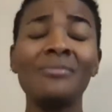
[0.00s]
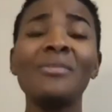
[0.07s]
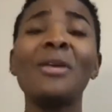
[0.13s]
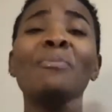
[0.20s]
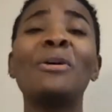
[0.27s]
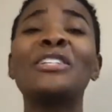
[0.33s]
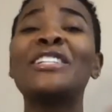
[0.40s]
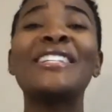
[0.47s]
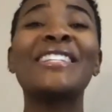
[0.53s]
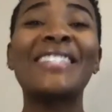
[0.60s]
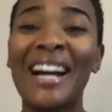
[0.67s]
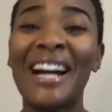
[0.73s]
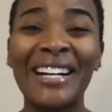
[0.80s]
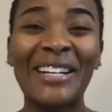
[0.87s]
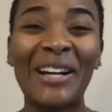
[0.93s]
But she
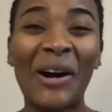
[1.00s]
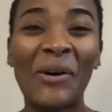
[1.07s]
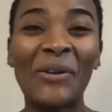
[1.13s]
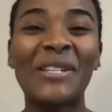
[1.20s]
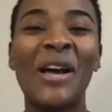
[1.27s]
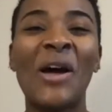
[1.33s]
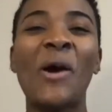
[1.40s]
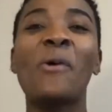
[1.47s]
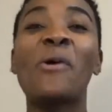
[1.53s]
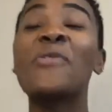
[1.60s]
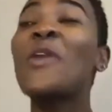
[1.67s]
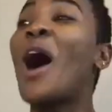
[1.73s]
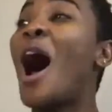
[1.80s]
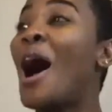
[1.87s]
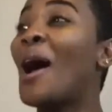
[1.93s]
started out
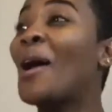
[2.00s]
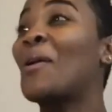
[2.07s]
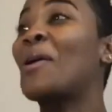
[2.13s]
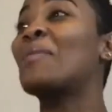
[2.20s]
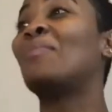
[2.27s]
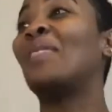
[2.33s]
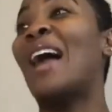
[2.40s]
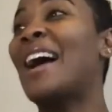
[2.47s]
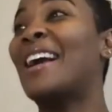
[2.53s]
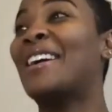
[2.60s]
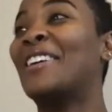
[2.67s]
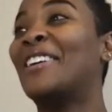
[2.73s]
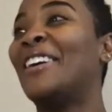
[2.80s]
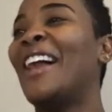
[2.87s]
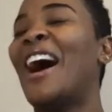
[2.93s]
with Awkward Black
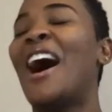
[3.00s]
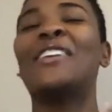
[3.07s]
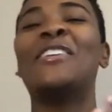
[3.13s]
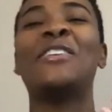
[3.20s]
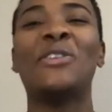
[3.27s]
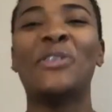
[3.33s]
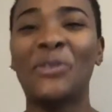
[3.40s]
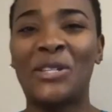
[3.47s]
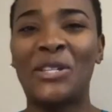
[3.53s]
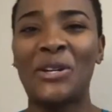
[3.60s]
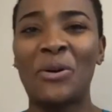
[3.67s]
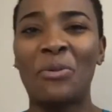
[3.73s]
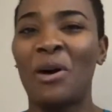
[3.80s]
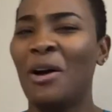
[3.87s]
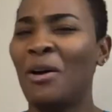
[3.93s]
Girl on
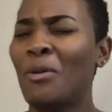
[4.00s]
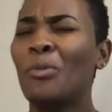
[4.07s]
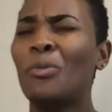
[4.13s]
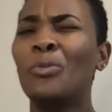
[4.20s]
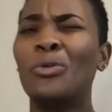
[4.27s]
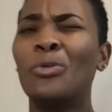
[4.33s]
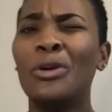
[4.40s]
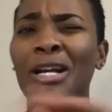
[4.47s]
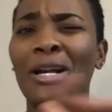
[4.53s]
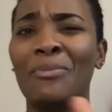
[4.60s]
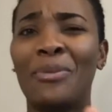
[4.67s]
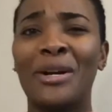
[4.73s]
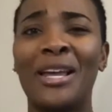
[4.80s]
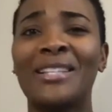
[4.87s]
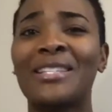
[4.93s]
YouTube. Really
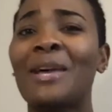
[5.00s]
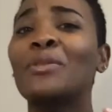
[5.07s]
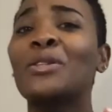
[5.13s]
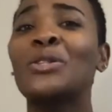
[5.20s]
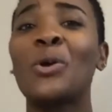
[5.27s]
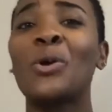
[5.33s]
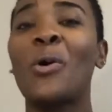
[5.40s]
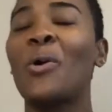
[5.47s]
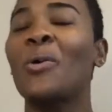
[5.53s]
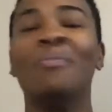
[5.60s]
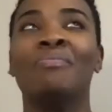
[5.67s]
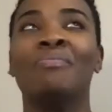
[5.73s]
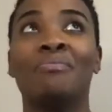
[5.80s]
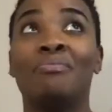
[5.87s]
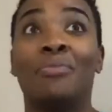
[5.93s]
brilliant. I'm so
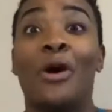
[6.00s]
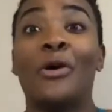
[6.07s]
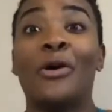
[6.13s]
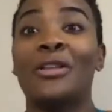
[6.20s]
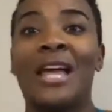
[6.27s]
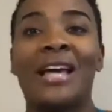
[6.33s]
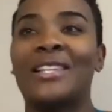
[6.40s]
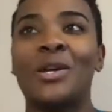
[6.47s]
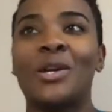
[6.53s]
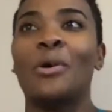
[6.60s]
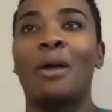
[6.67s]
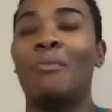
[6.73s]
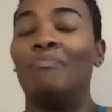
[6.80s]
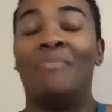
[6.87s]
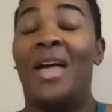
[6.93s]
proud, like
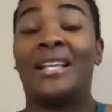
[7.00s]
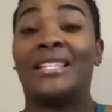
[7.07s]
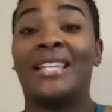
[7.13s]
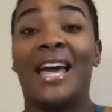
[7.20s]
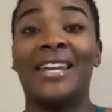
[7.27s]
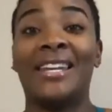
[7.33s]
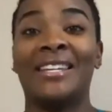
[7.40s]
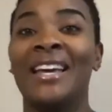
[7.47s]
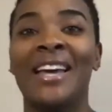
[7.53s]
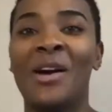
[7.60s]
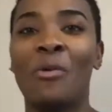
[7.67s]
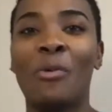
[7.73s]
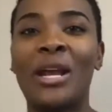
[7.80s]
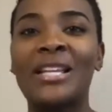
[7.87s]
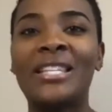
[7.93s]
so excited
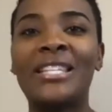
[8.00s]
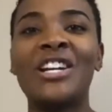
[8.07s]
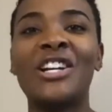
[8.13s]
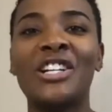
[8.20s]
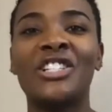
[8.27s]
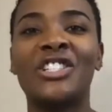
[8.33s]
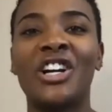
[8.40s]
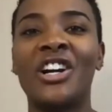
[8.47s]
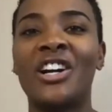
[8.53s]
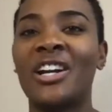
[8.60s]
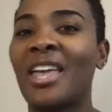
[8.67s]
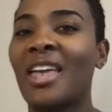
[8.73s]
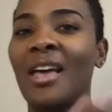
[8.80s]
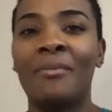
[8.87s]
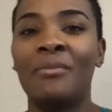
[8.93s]
when I see her
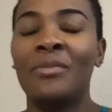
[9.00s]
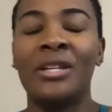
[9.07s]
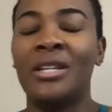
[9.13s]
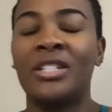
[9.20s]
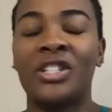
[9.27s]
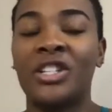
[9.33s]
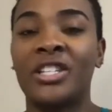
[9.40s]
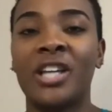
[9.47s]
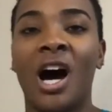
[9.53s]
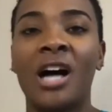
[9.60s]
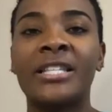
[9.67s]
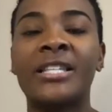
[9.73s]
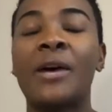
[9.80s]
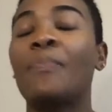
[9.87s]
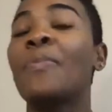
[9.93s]
journey. It's just
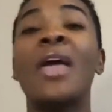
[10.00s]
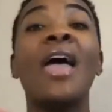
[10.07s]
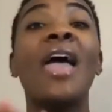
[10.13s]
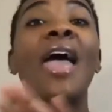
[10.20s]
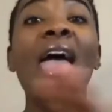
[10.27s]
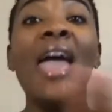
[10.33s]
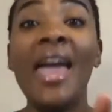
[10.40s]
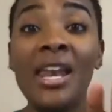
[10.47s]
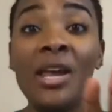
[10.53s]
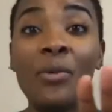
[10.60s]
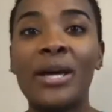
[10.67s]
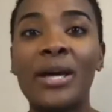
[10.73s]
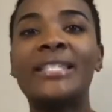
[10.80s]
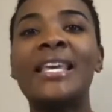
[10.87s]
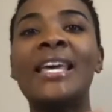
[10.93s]
awesome.
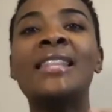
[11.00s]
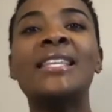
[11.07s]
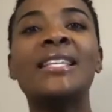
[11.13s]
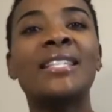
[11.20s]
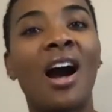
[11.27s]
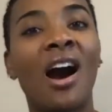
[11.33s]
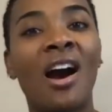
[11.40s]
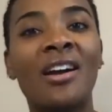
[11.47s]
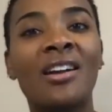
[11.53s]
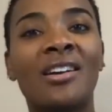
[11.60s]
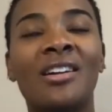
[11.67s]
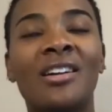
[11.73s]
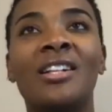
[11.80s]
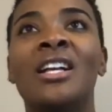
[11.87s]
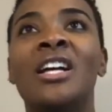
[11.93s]
Anyways, in this
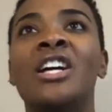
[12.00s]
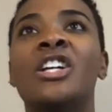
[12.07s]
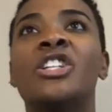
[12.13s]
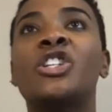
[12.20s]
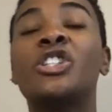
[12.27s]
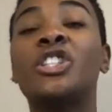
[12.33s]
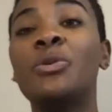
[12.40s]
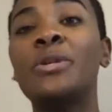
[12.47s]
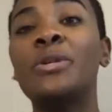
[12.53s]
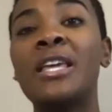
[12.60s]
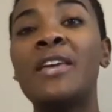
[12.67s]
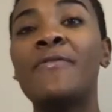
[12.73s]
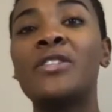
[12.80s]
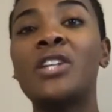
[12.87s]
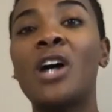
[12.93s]
article, so she was
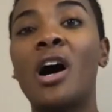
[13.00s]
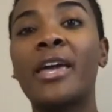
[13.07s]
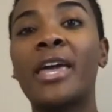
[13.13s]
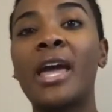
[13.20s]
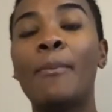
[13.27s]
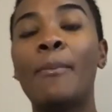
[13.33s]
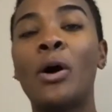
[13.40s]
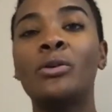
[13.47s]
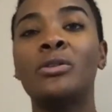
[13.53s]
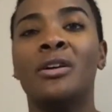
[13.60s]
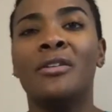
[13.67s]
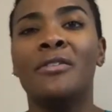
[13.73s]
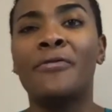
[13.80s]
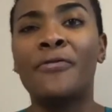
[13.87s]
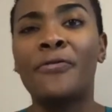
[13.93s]
even talking about
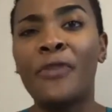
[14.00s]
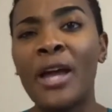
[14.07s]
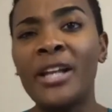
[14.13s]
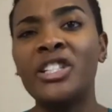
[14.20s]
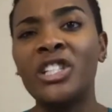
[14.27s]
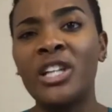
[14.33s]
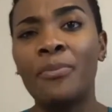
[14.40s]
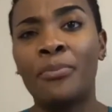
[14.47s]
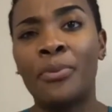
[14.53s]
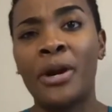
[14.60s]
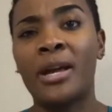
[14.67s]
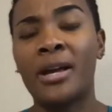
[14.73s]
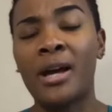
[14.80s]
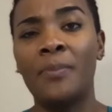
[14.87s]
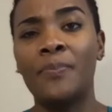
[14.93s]
friendship
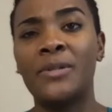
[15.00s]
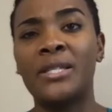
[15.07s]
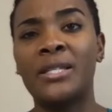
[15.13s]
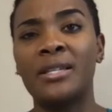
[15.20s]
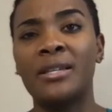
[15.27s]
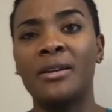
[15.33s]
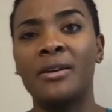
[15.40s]
breakups